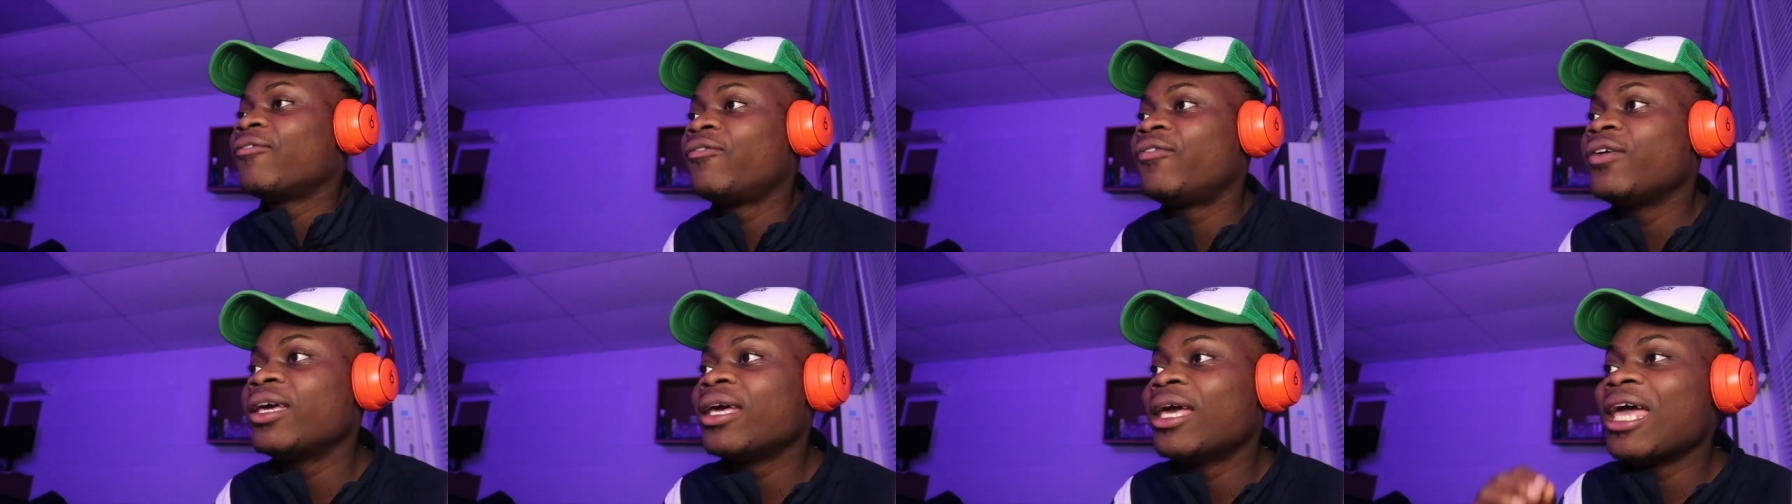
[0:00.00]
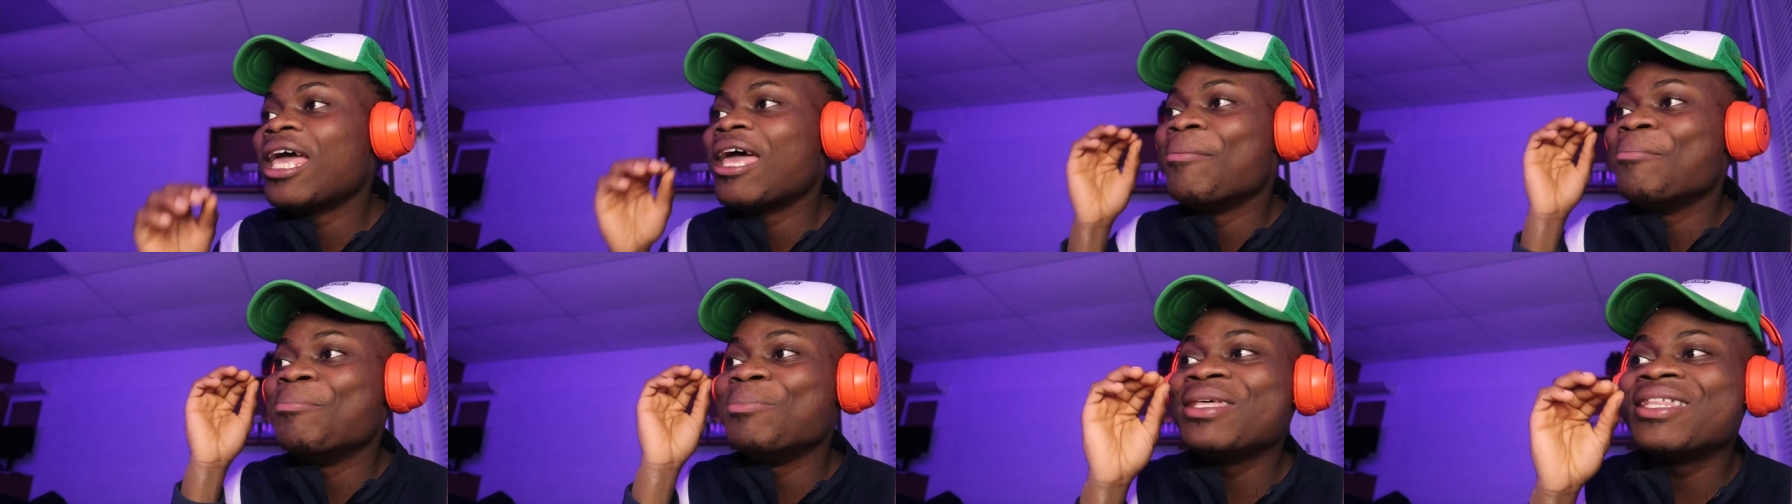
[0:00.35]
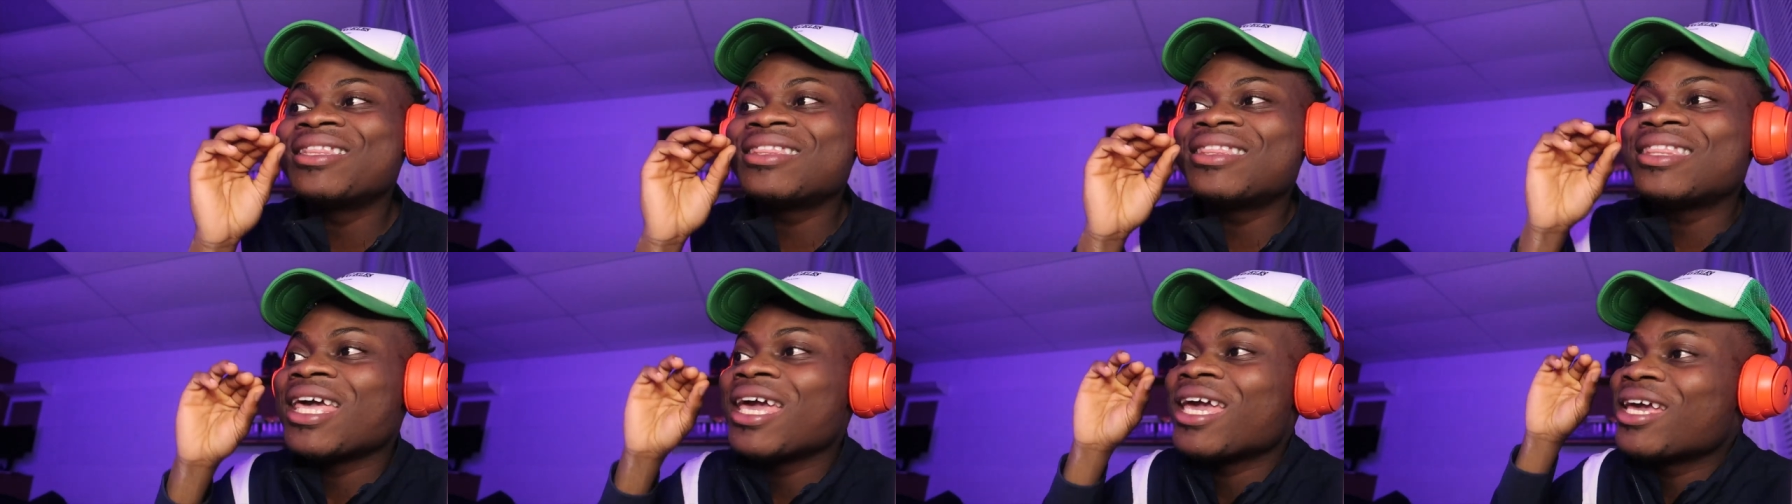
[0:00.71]
Fit
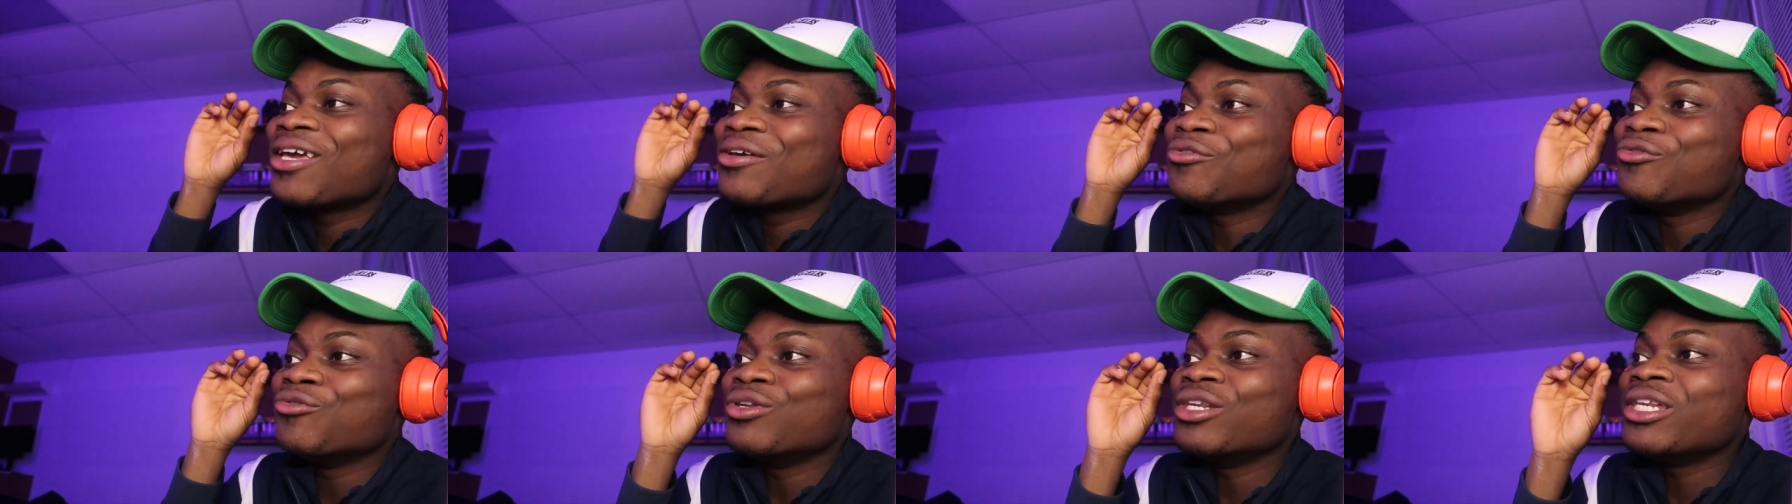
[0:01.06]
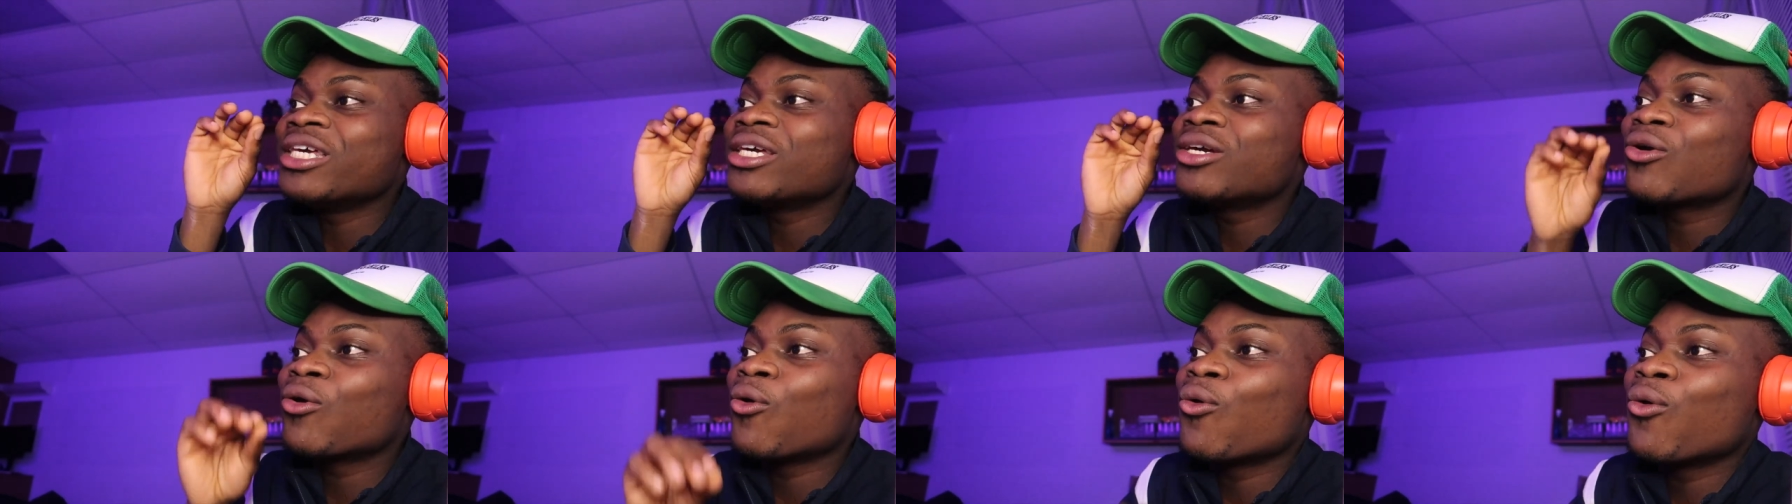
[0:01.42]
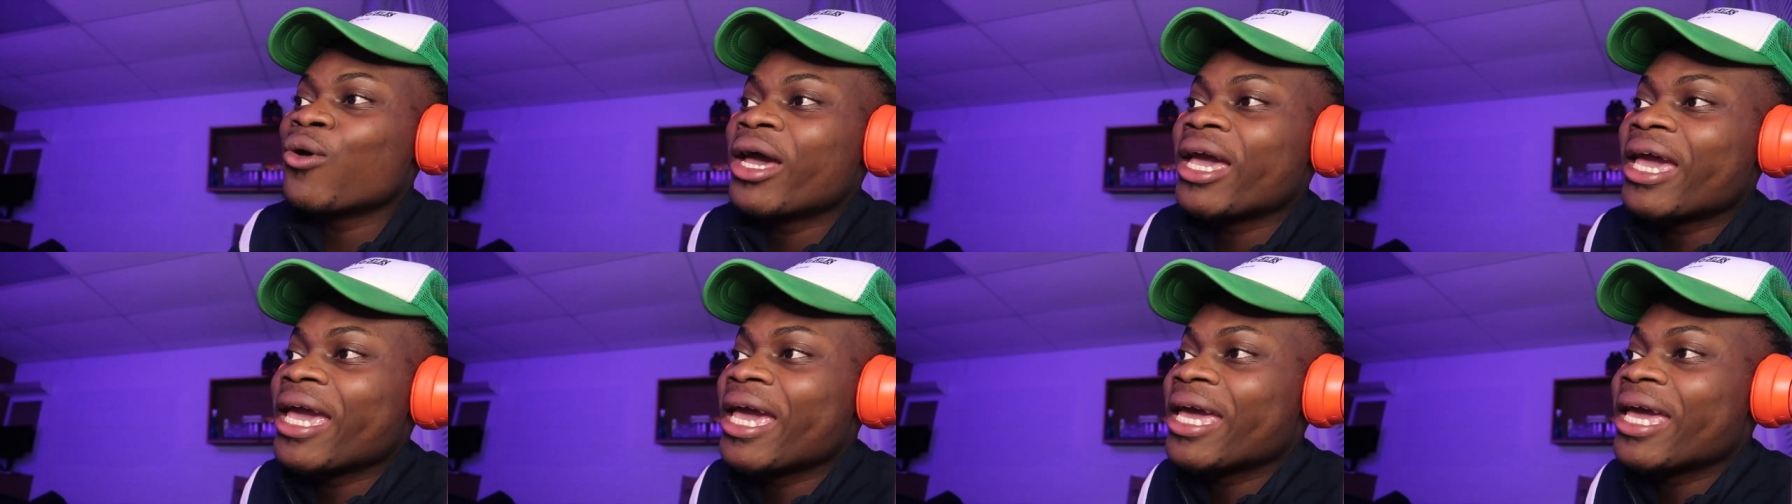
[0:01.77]
Emitê Único,